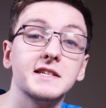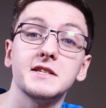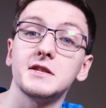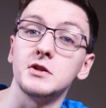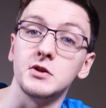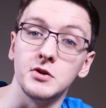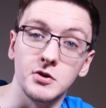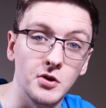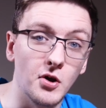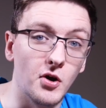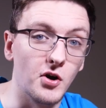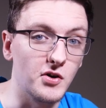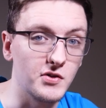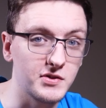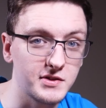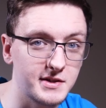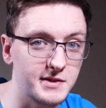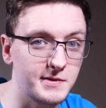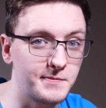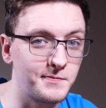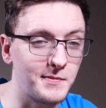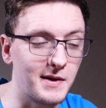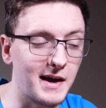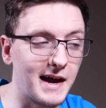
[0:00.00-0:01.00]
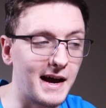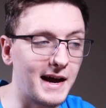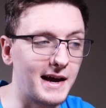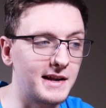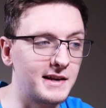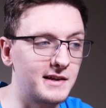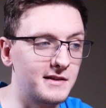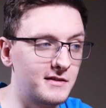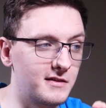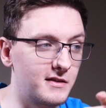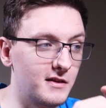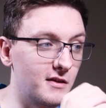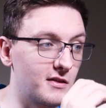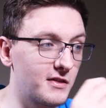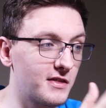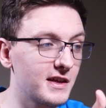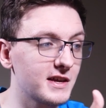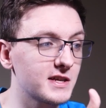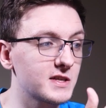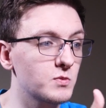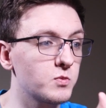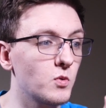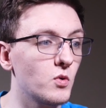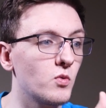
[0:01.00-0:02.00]
it's not, and that
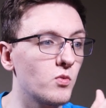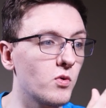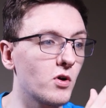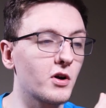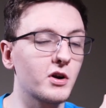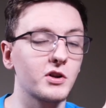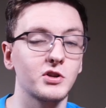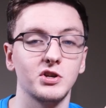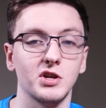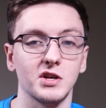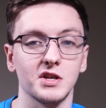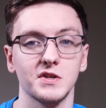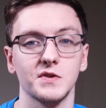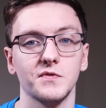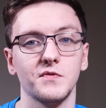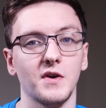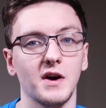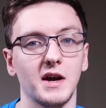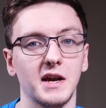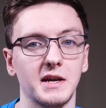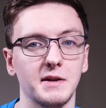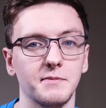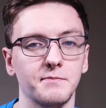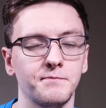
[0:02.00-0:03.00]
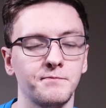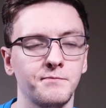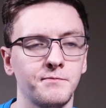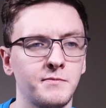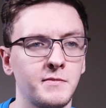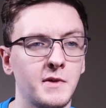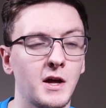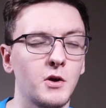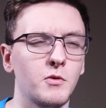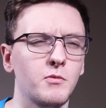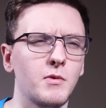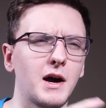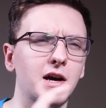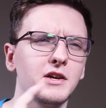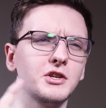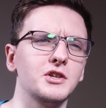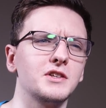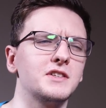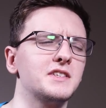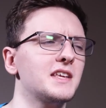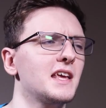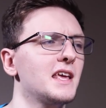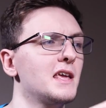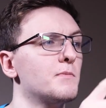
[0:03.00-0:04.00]
this will work just fine. Now, I
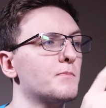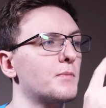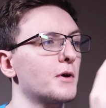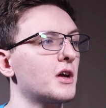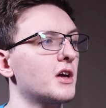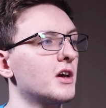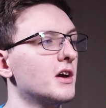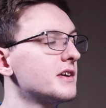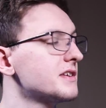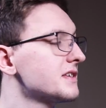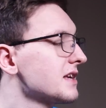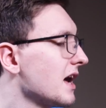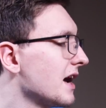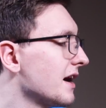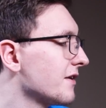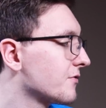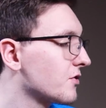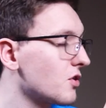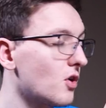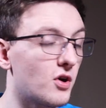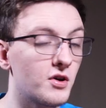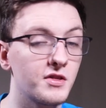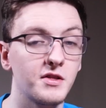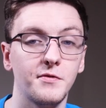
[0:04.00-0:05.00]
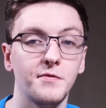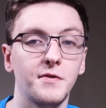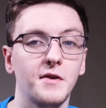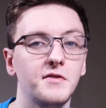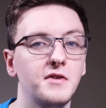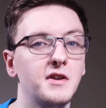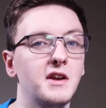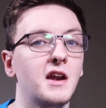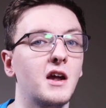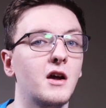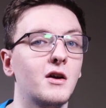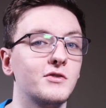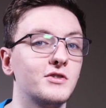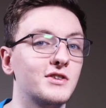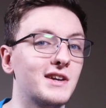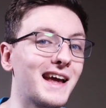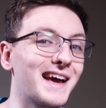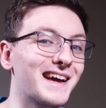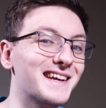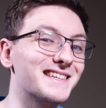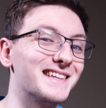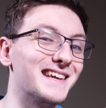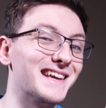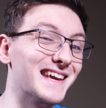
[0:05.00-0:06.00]
should say, because I've got the
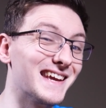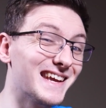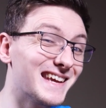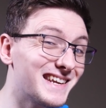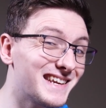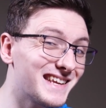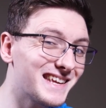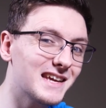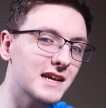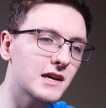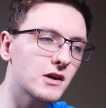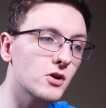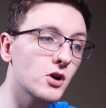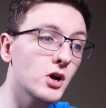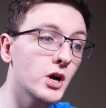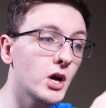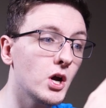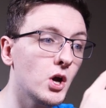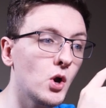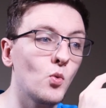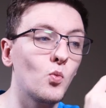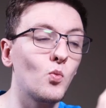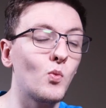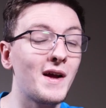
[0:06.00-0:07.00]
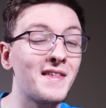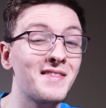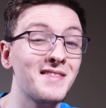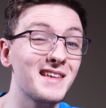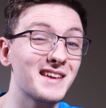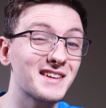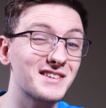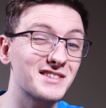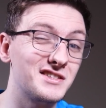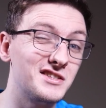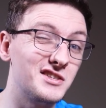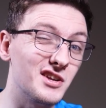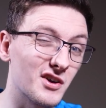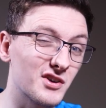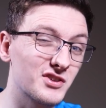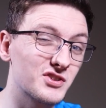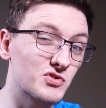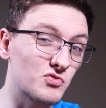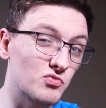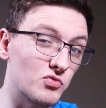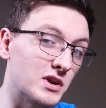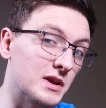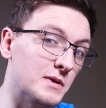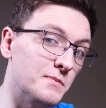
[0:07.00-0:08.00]
5900X in here, when this
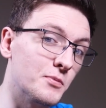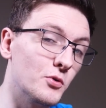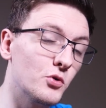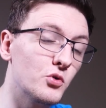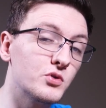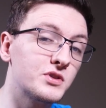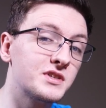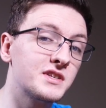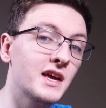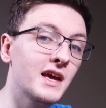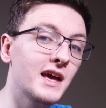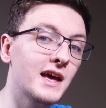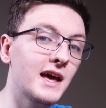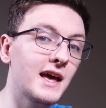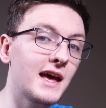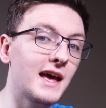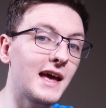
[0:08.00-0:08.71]
does reboot,